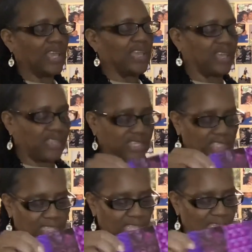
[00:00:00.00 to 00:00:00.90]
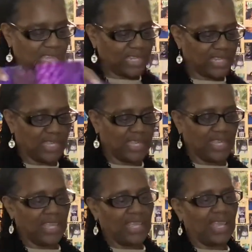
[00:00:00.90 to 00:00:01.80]
Yeah, this is 8,
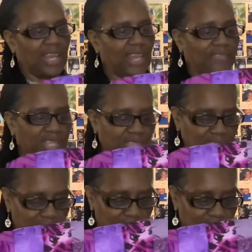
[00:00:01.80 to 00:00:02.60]
and I think this is